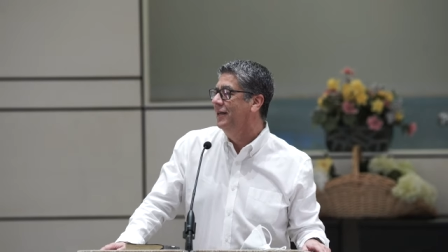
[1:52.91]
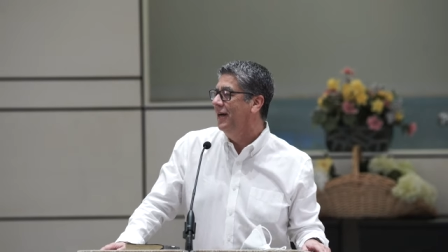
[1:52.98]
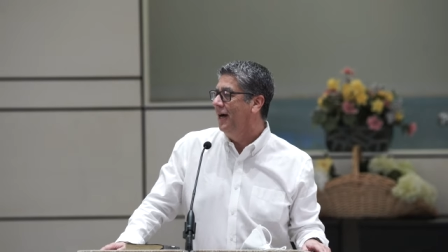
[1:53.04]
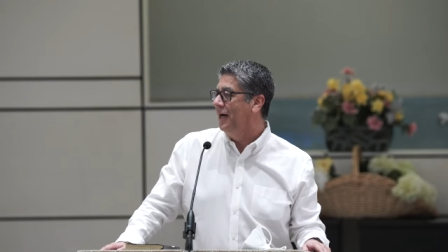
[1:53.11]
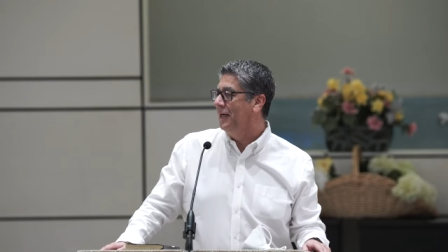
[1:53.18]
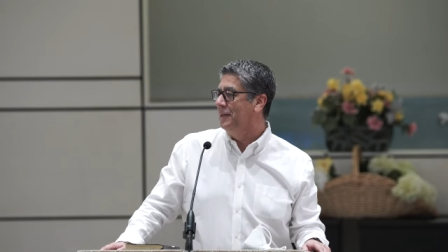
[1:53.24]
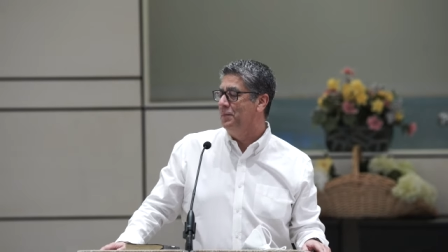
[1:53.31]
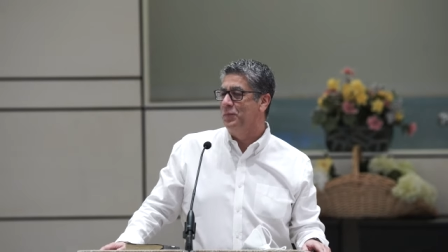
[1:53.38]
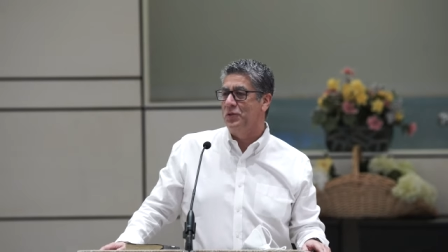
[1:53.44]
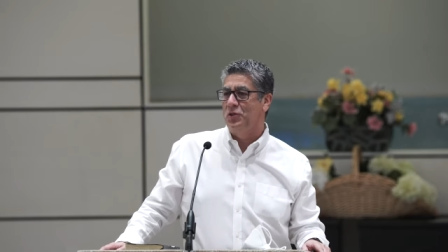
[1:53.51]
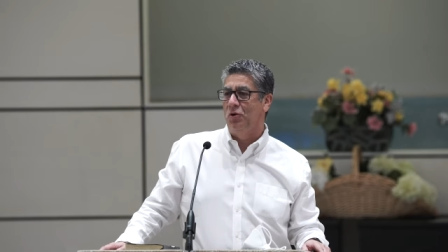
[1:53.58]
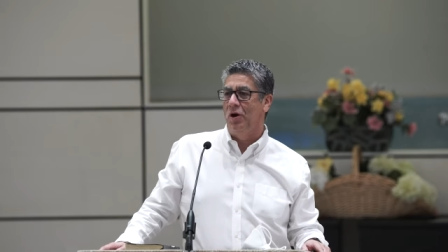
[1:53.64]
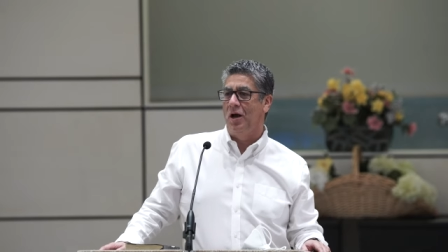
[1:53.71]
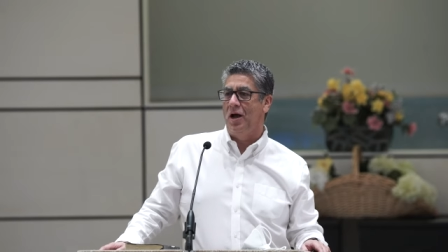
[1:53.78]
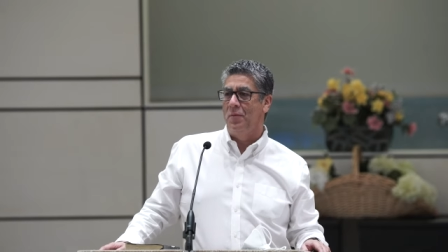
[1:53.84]
um,
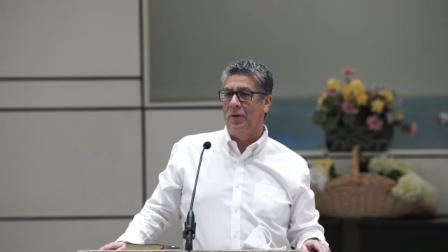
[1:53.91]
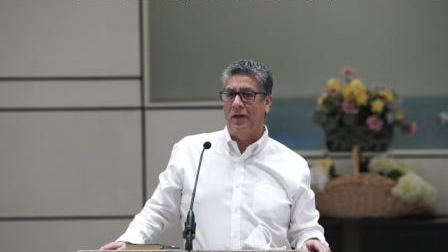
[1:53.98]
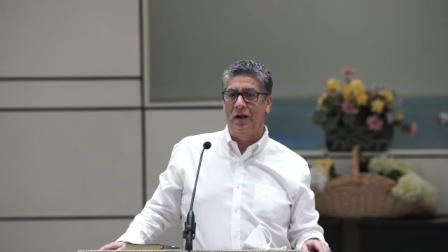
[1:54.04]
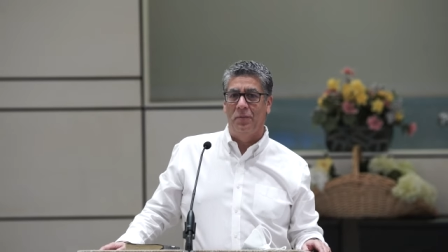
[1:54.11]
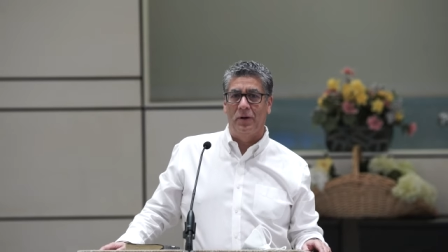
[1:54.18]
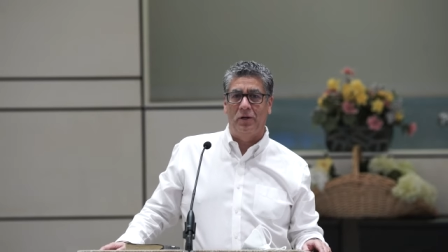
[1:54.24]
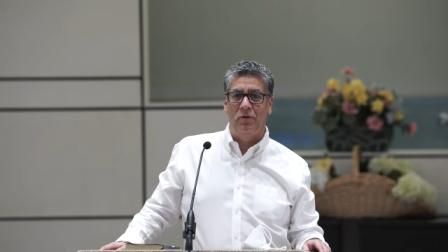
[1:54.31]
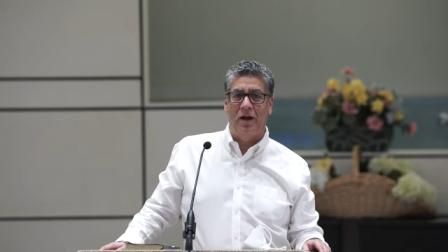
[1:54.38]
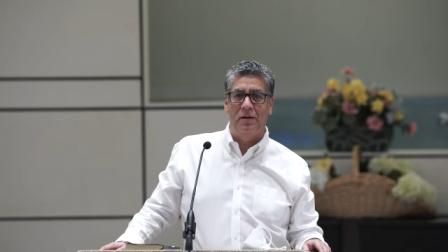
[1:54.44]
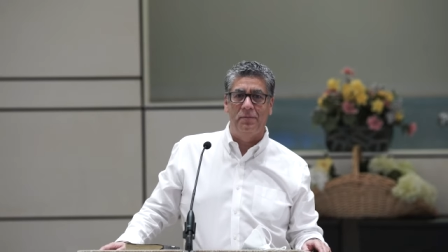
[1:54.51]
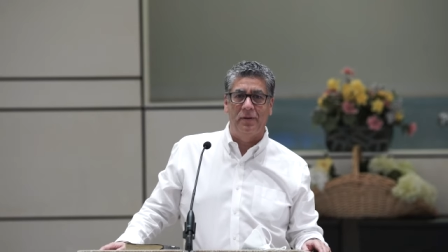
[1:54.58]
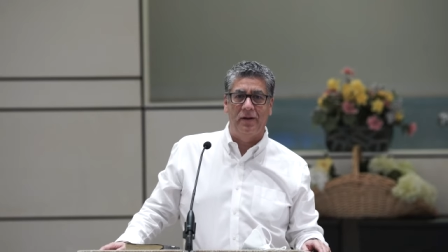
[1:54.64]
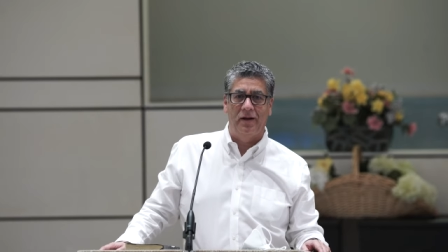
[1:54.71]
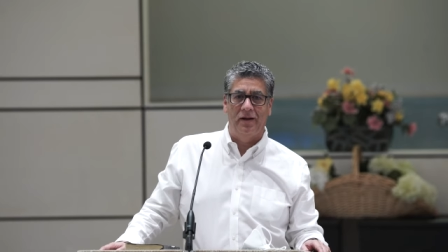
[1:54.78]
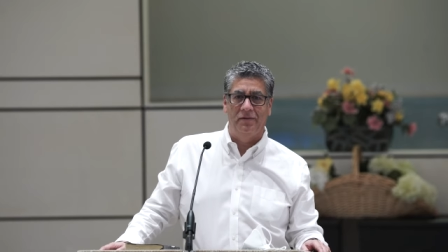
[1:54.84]
so I'm a, I'm a
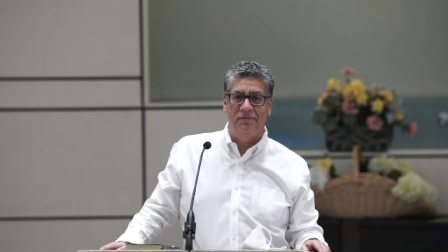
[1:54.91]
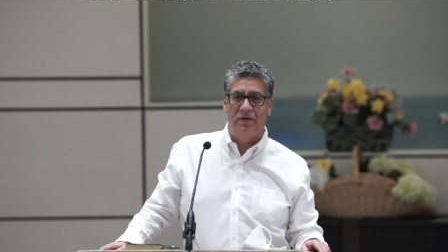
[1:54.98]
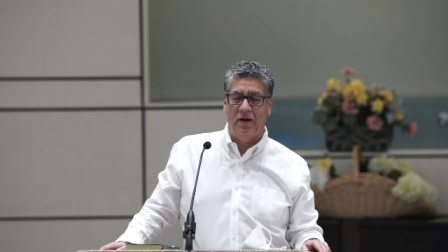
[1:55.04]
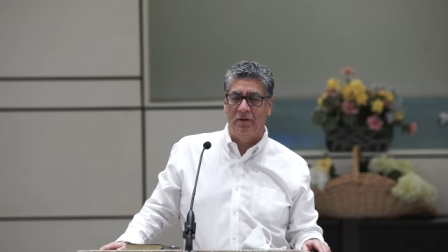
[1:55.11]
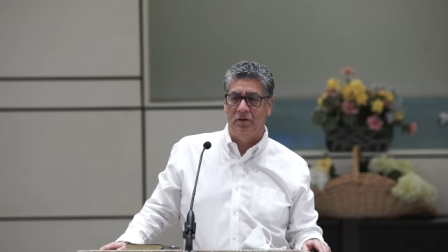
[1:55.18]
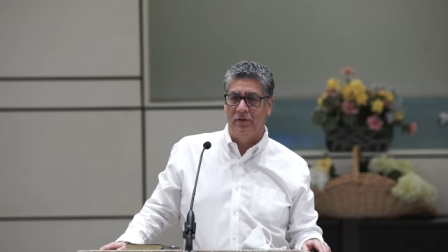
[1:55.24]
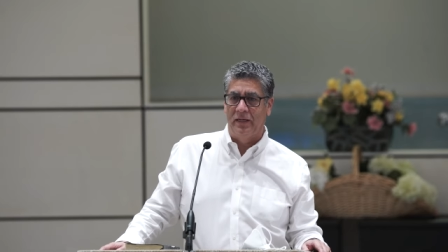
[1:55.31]
grandfather.